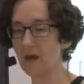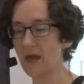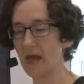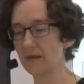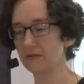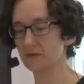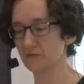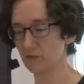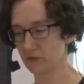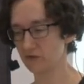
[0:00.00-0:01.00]
And of
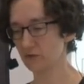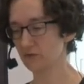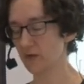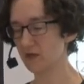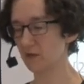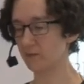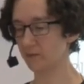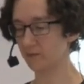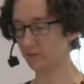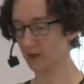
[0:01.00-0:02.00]
course, those radio
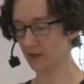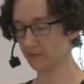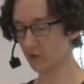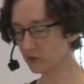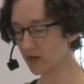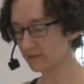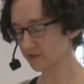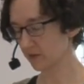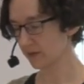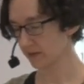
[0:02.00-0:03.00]
programs
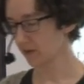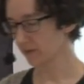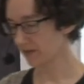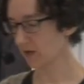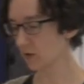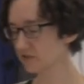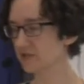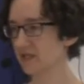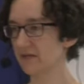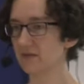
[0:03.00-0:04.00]
are, being
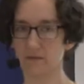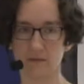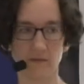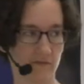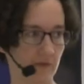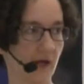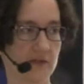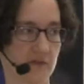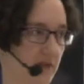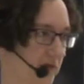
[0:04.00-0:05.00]
hosted in lots
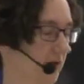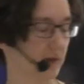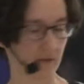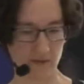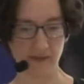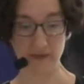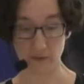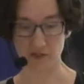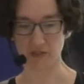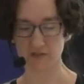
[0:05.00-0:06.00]
of different
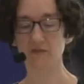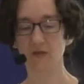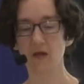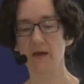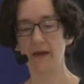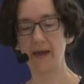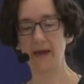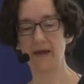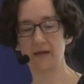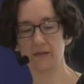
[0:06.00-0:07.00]
languages.
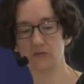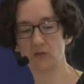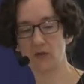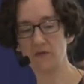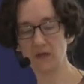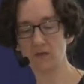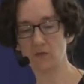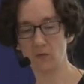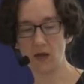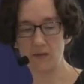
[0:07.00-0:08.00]
And so I think
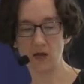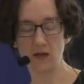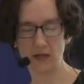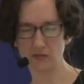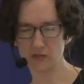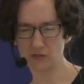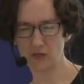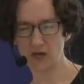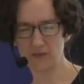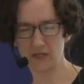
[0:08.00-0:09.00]
I'm not actually sure
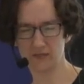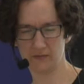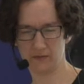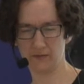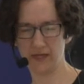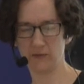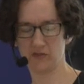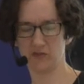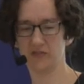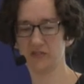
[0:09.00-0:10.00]
how many
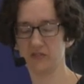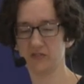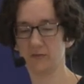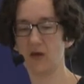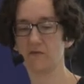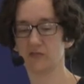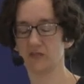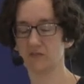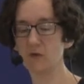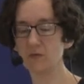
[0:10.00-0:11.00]
languages the system covers at
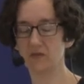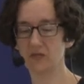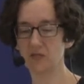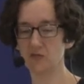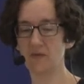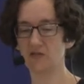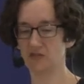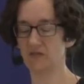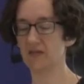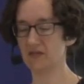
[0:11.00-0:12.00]
the moment, but they do
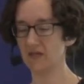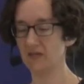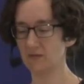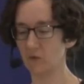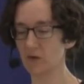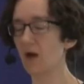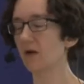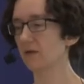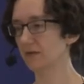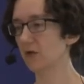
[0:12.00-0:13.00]
mention that they were
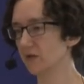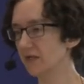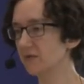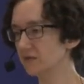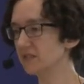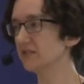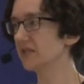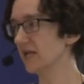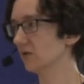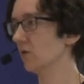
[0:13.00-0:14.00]
not, it did
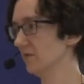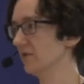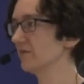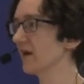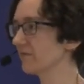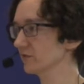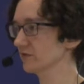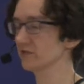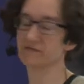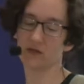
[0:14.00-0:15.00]
take quite a bit of effort
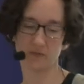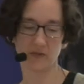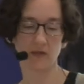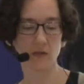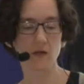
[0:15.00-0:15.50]
to develop it